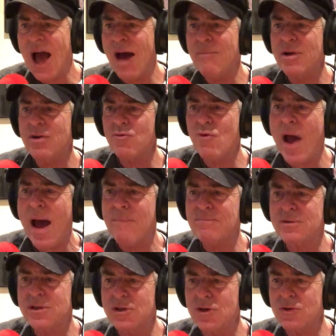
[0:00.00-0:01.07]
Been and
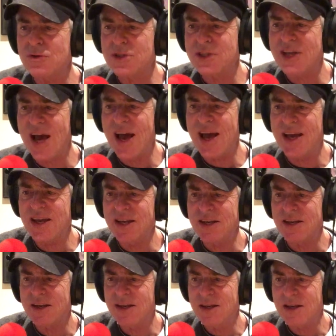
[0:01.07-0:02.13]
wrapped so tight.